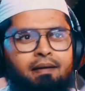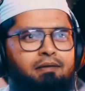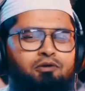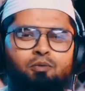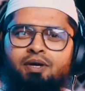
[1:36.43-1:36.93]
If
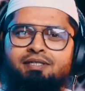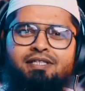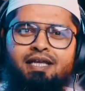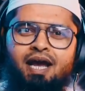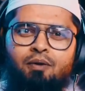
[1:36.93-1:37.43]
you want to
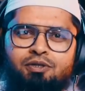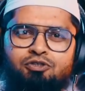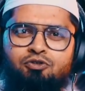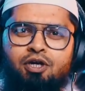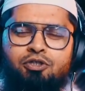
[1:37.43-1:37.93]
see how it's
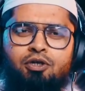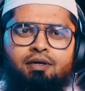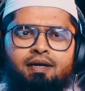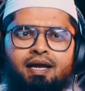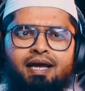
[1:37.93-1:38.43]

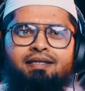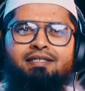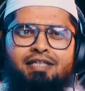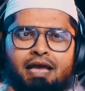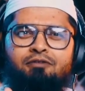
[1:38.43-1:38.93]
structured and
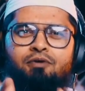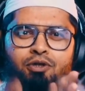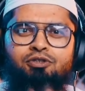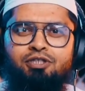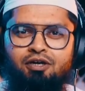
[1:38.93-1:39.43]
decide for
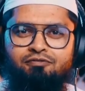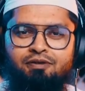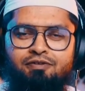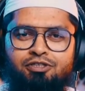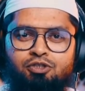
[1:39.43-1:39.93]
yourself
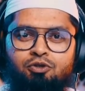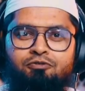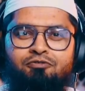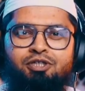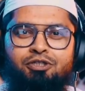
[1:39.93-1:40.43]
if it's a good
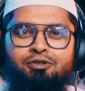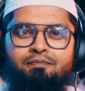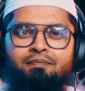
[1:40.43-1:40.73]
fit,